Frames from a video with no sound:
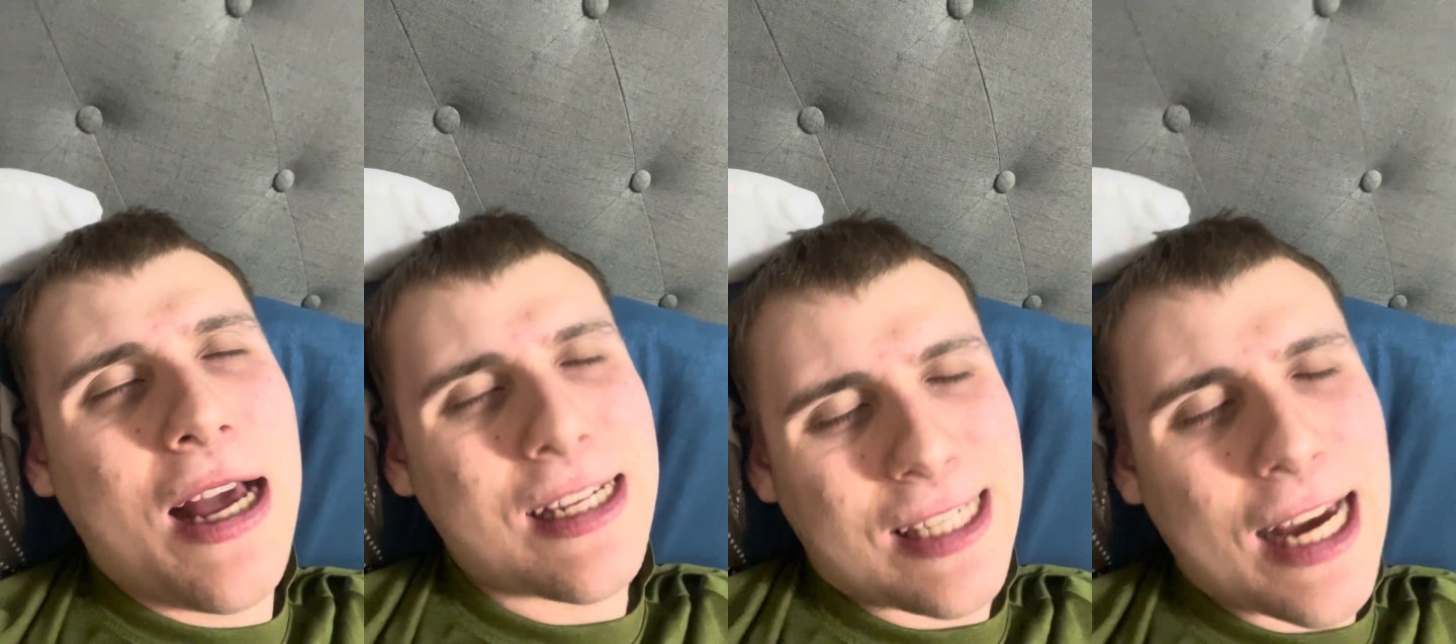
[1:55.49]

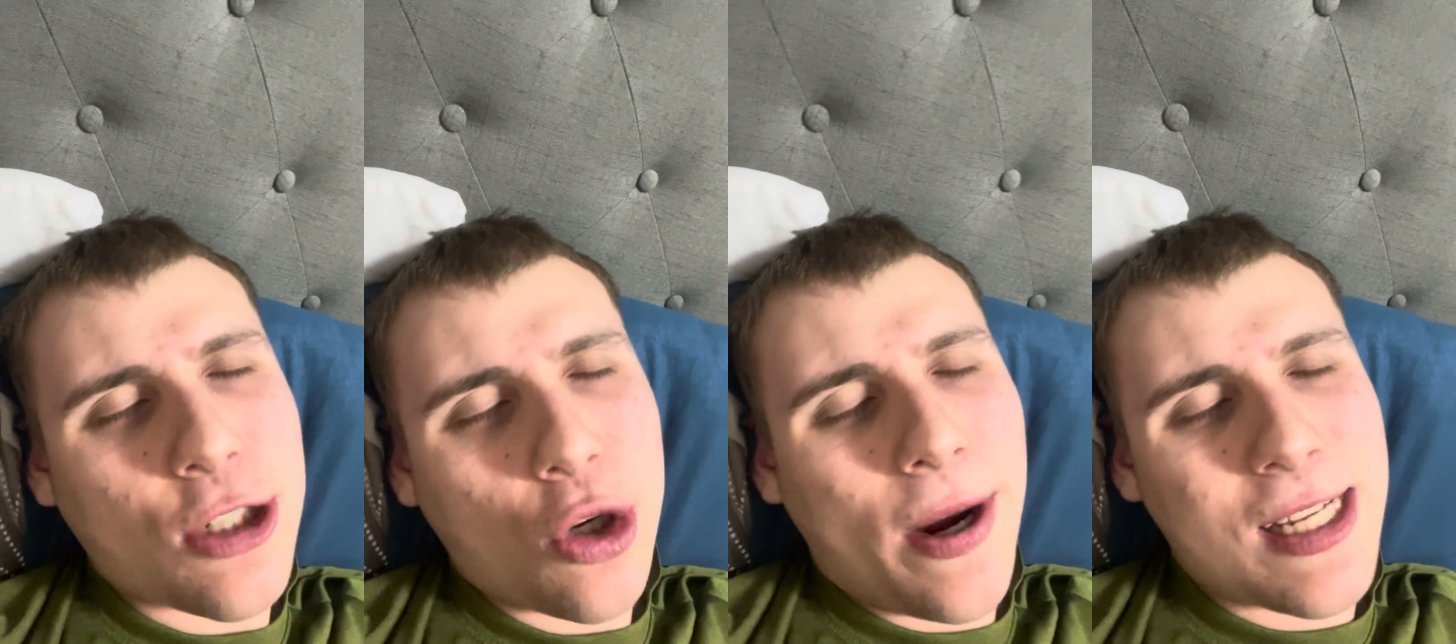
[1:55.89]

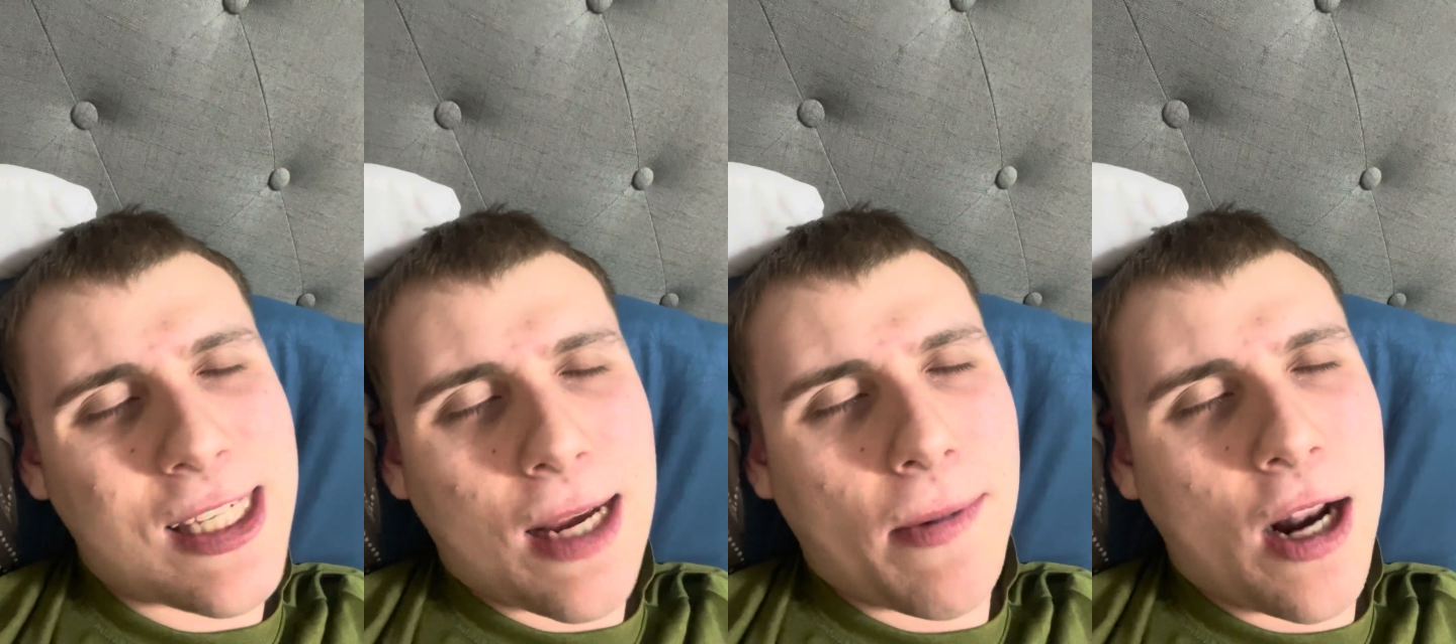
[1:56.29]
essentially to
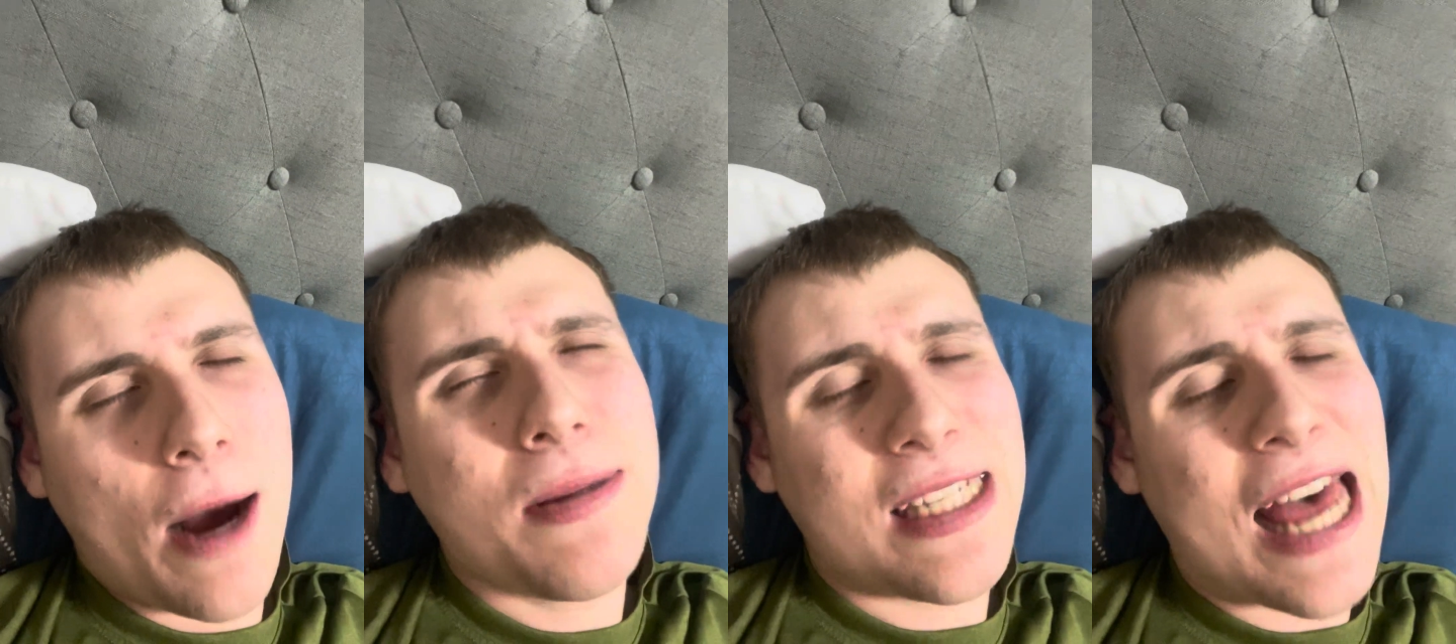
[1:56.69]
sum it
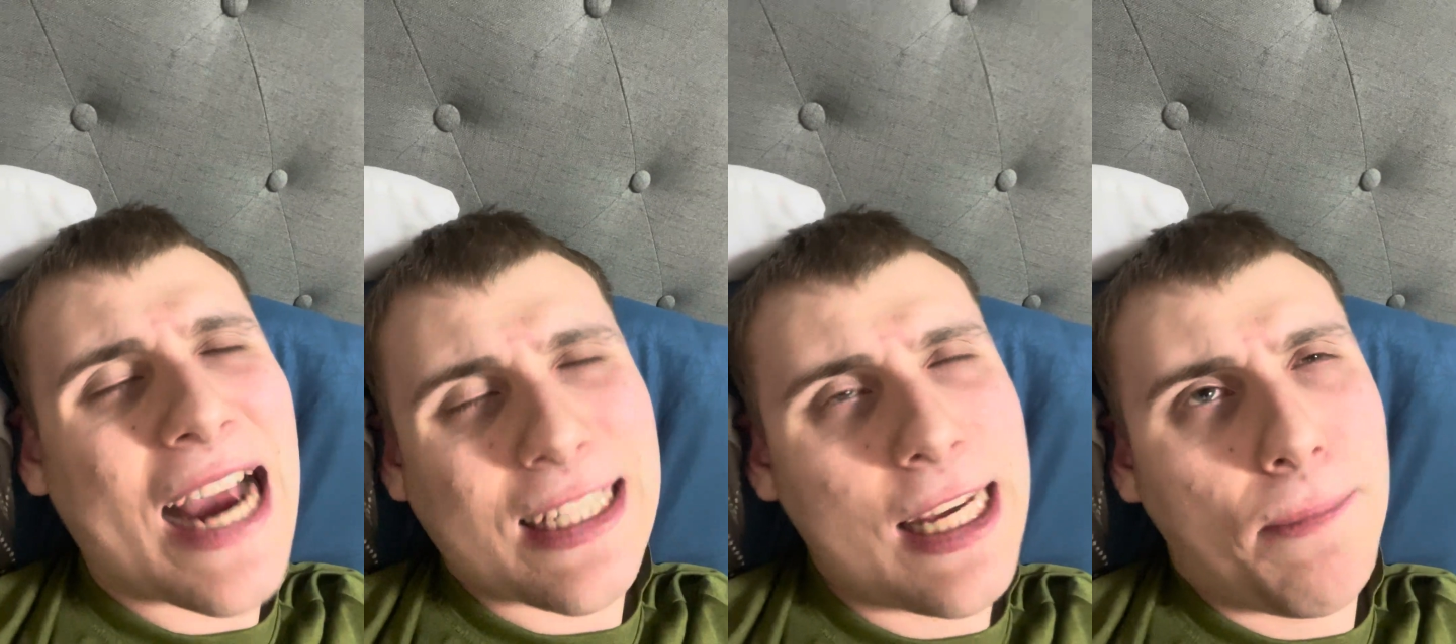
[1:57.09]
up,
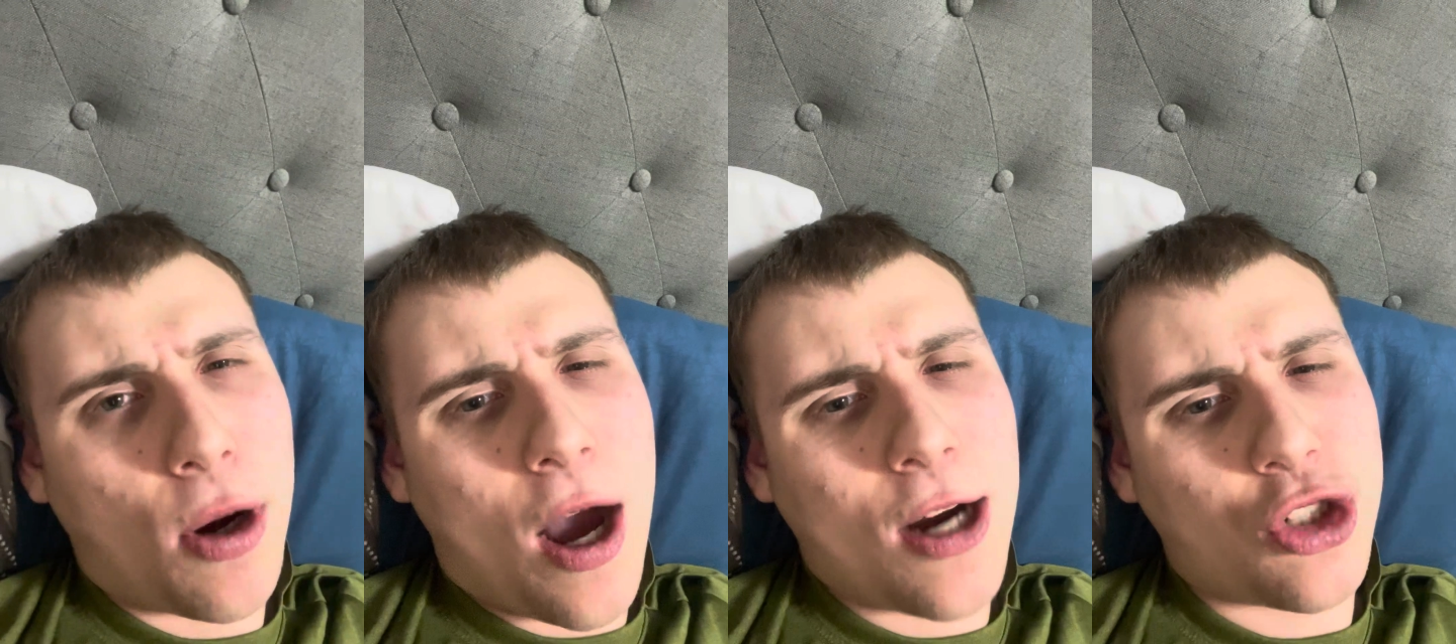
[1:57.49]
Zach D
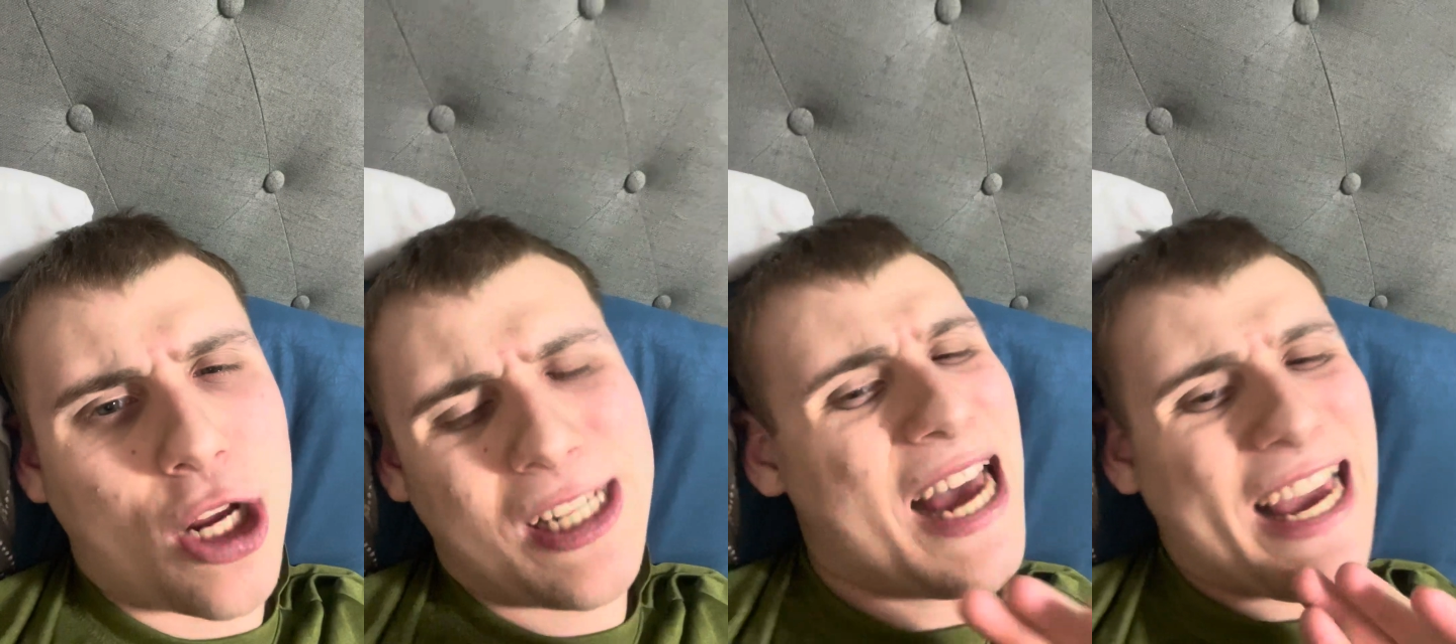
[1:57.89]
Productions,